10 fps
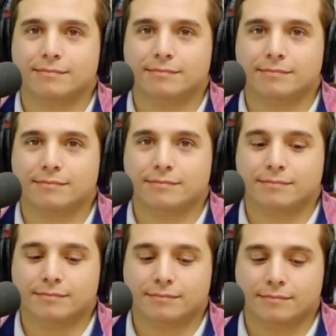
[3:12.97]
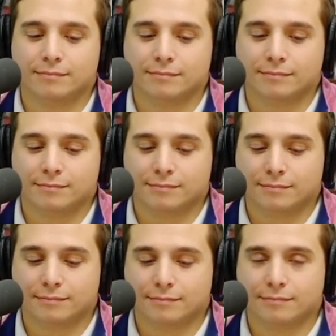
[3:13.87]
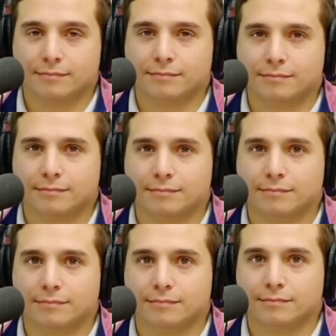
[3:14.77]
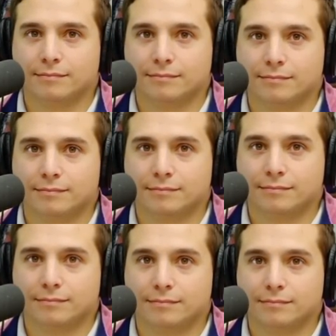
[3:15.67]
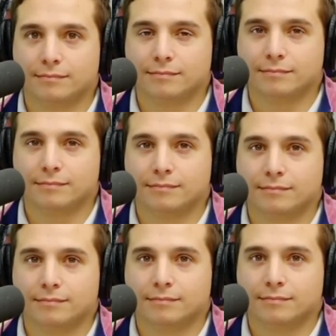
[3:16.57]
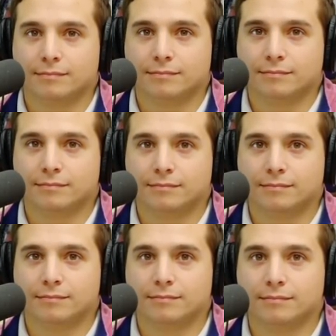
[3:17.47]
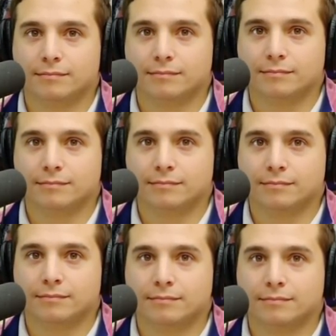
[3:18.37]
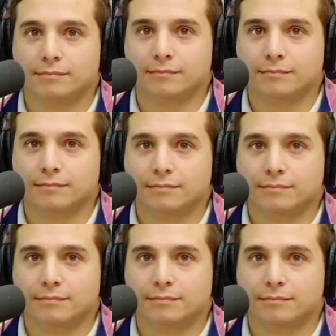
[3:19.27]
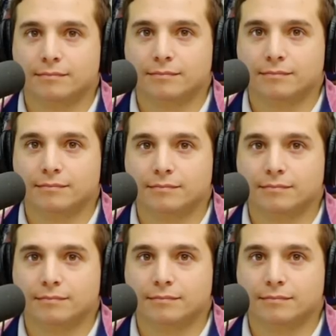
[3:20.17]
The person shown says nothing.